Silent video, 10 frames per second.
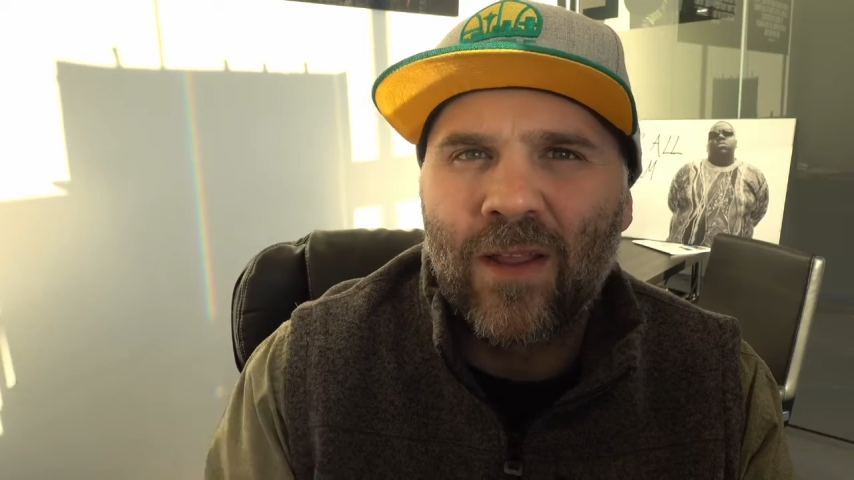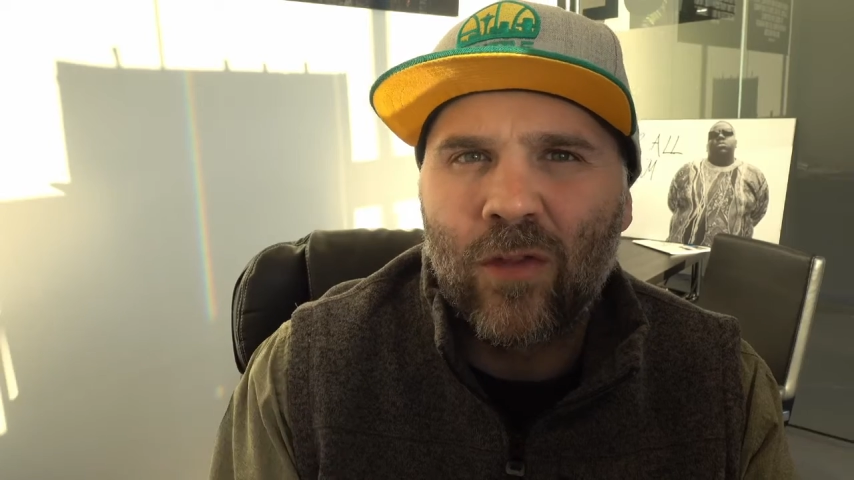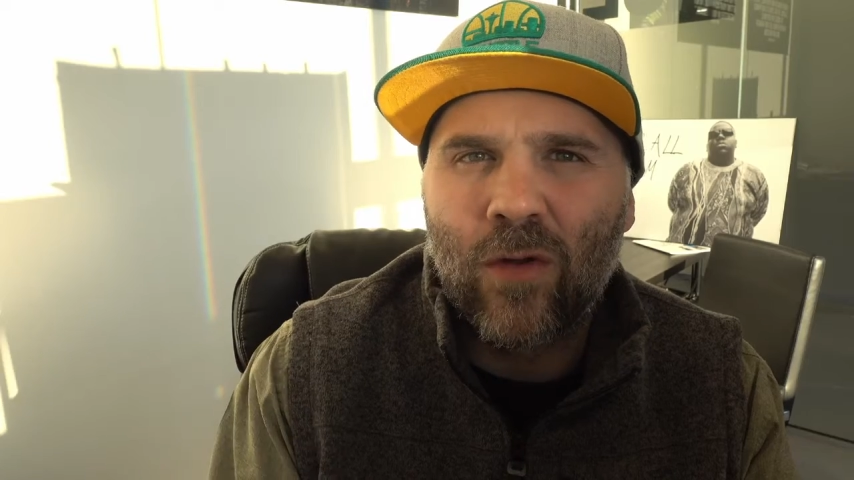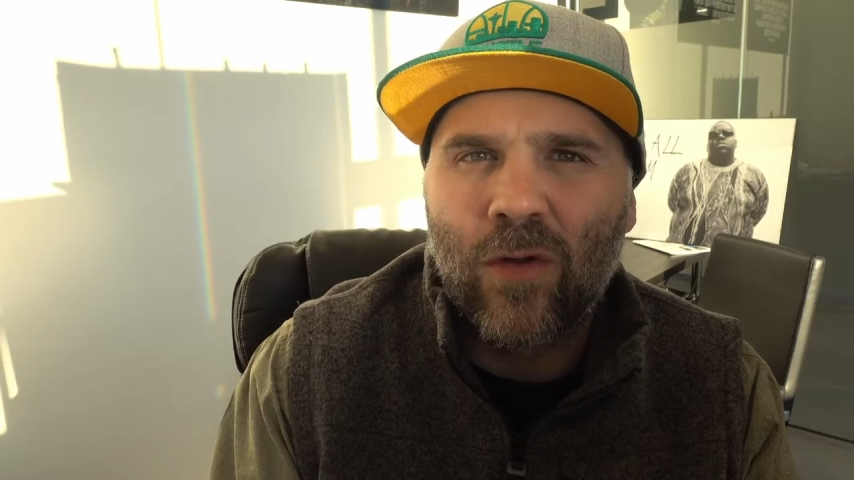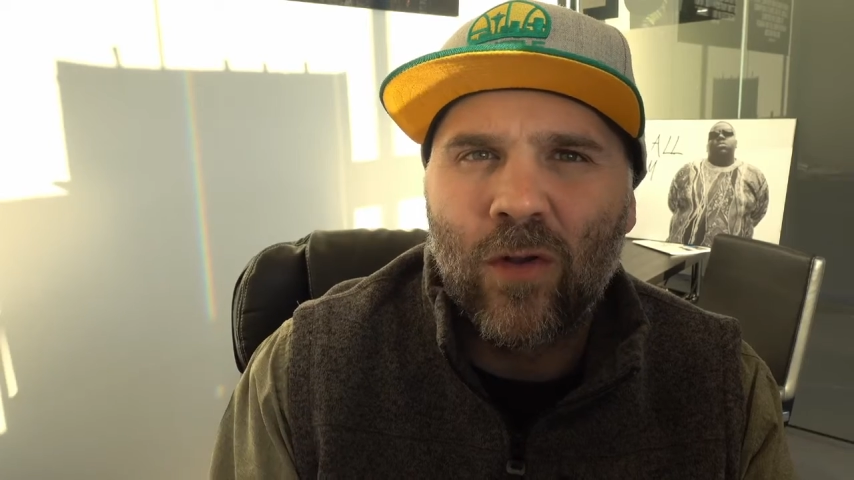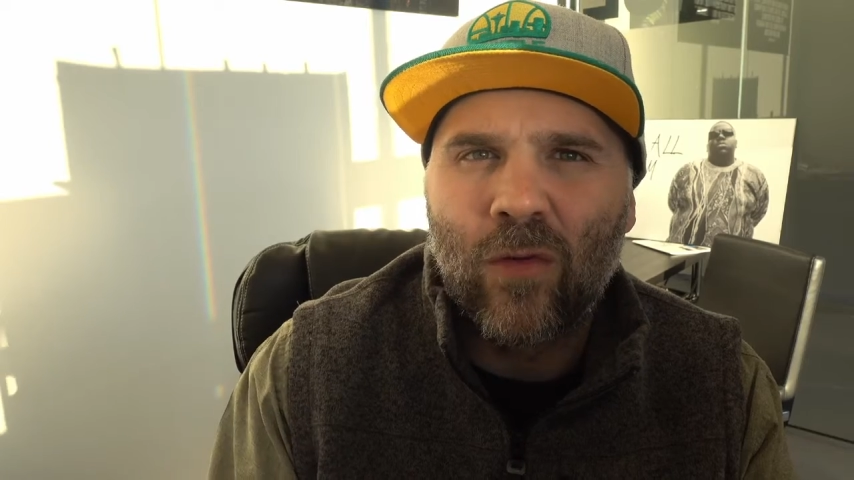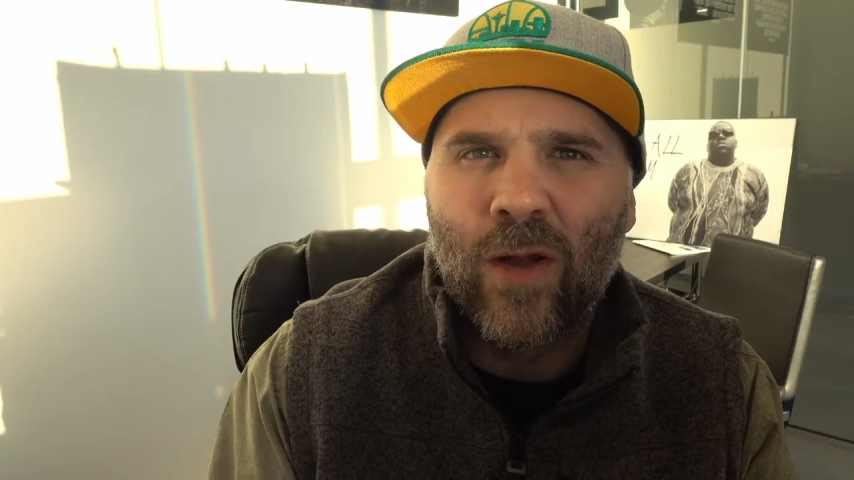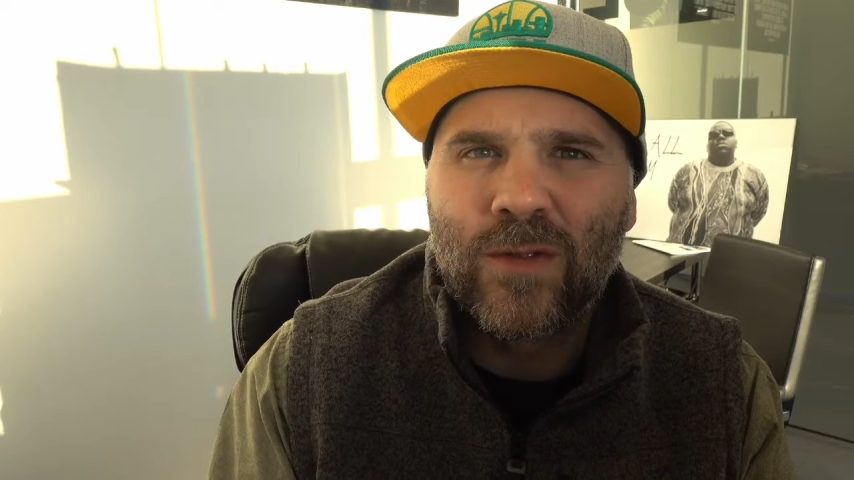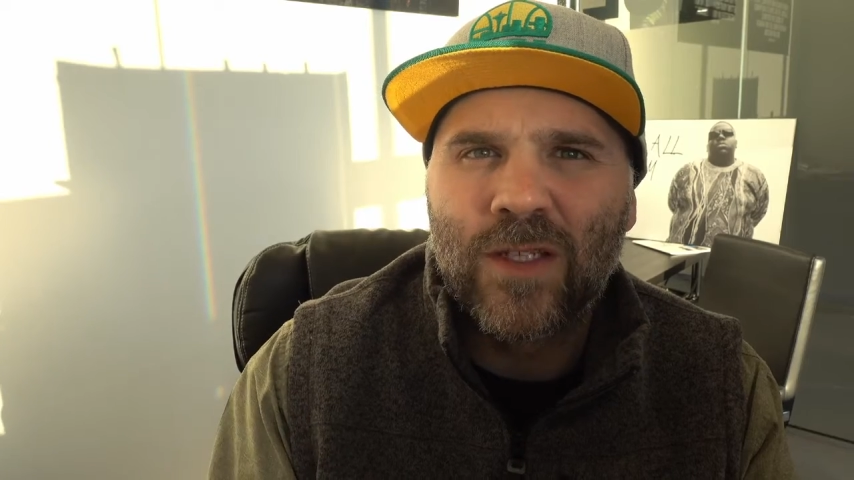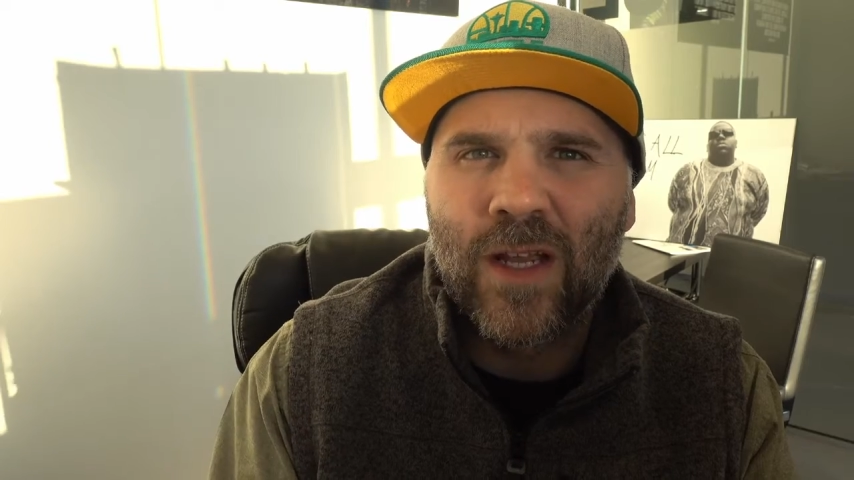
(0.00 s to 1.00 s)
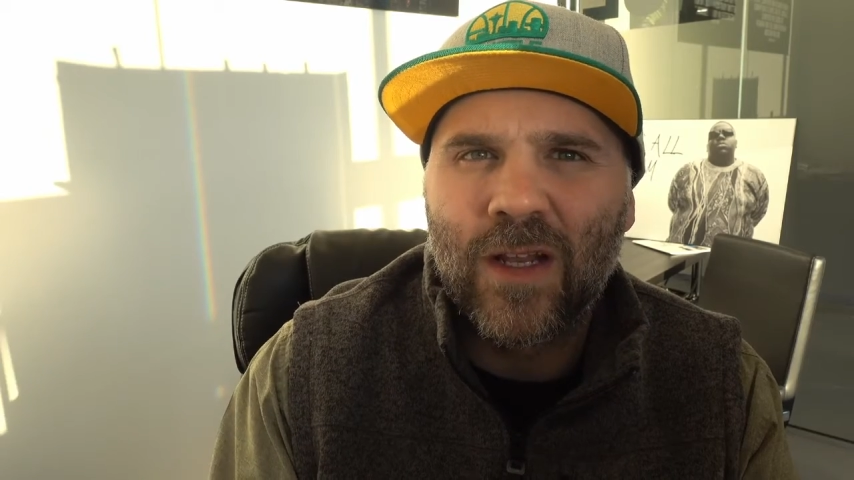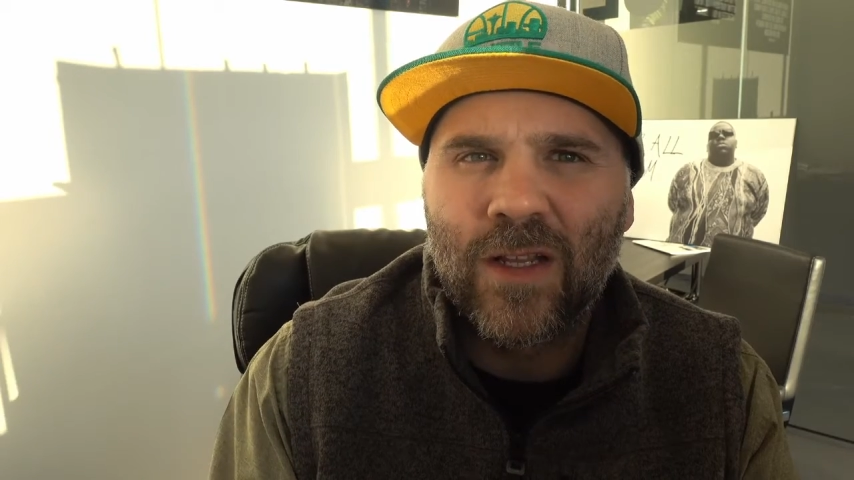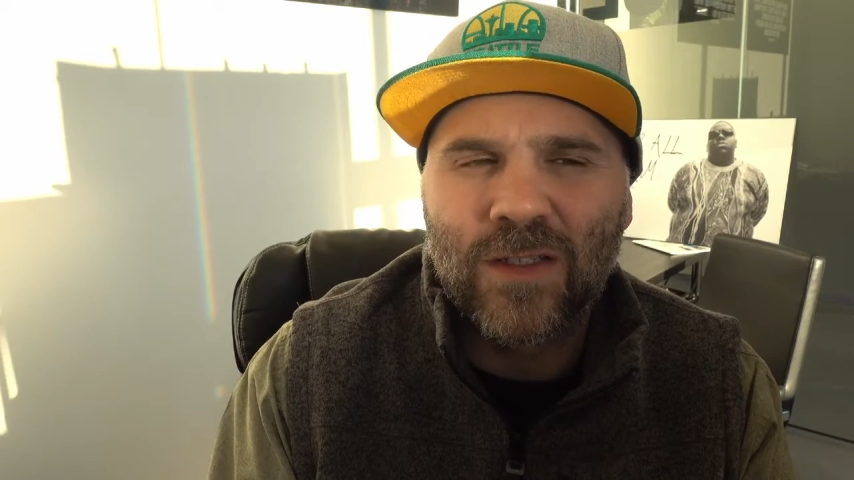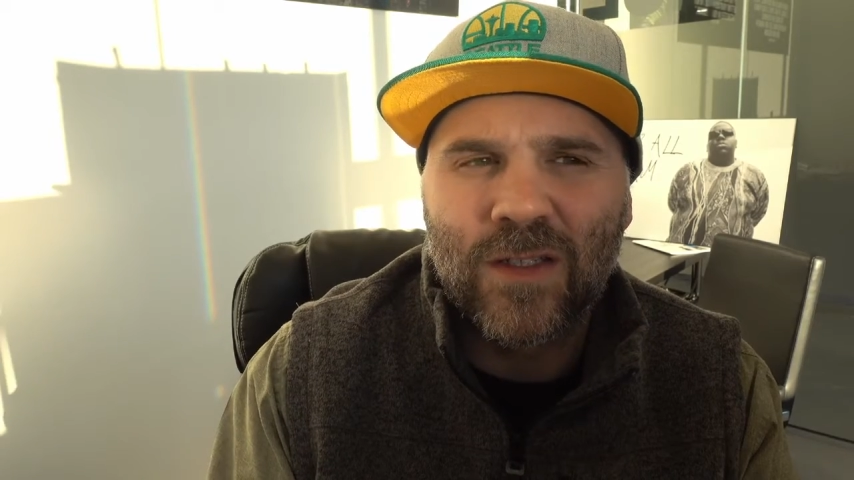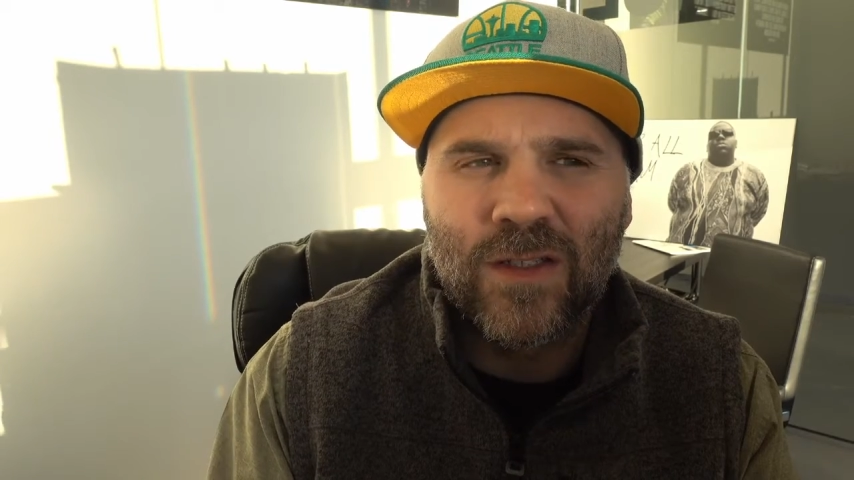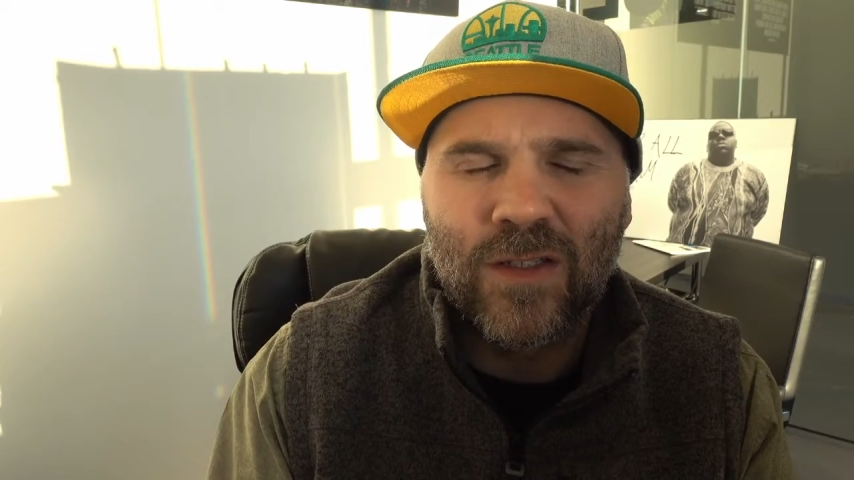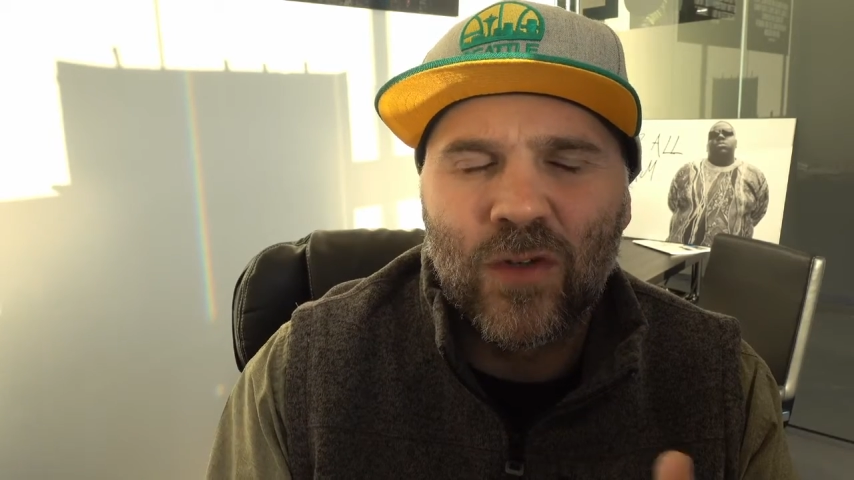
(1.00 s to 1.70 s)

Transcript: throughout your website is